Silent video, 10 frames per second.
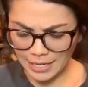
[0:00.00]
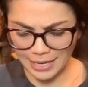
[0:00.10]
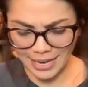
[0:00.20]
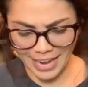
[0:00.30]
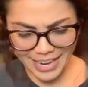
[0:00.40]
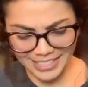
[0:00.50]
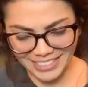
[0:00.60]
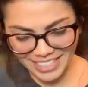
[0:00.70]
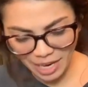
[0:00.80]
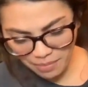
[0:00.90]

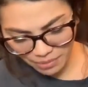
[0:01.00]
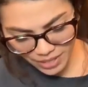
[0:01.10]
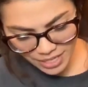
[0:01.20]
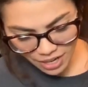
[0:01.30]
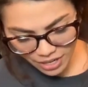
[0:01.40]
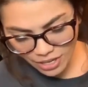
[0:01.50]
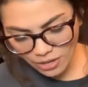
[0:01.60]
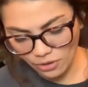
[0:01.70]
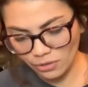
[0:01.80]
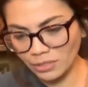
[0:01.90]
Next up, what are
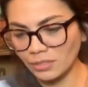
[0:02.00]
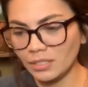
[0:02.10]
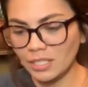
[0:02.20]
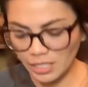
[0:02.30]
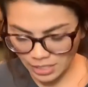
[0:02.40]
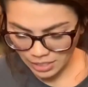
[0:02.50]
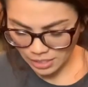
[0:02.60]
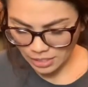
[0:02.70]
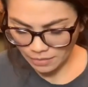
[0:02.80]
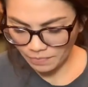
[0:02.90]
you?
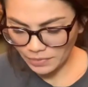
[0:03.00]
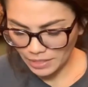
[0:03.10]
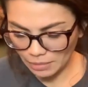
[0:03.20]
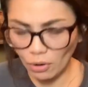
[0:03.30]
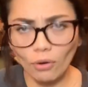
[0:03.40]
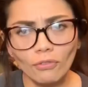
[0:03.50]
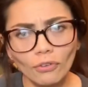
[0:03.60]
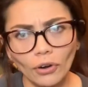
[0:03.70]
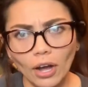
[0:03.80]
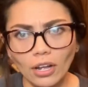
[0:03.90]
Some
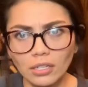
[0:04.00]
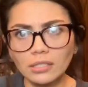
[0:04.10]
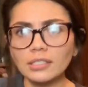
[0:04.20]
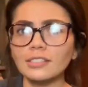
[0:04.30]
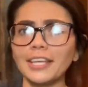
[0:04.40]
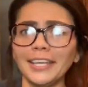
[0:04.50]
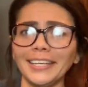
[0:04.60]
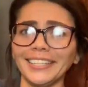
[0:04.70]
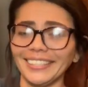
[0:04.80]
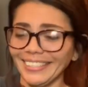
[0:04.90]
overalls.
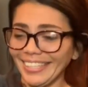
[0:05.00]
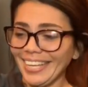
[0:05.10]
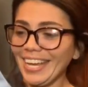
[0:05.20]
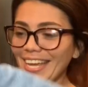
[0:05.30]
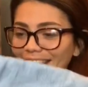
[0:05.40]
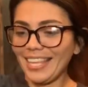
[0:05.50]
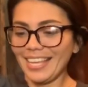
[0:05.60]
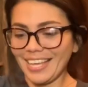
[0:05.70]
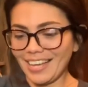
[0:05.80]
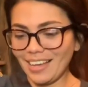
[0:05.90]

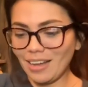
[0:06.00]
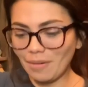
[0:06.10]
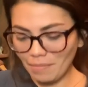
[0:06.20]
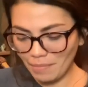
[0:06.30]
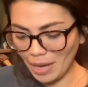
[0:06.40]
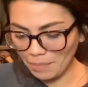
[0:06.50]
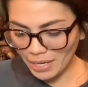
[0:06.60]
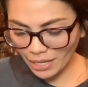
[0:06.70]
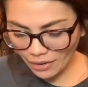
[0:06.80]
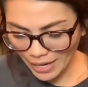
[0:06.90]
um, I'm
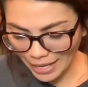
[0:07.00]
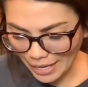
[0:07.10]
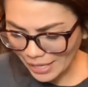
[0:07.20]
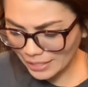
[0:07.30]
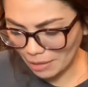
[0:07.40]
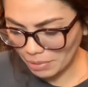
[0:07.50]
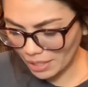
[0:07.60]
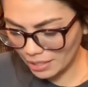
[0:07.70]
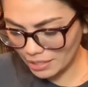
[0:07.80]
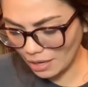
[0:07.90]
gonna go ahead and guess I
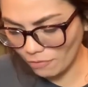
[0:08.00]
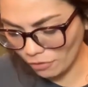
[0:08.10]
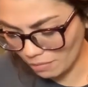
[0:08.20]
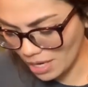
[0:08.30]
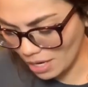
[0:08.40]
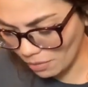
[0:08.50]
picked these up for me.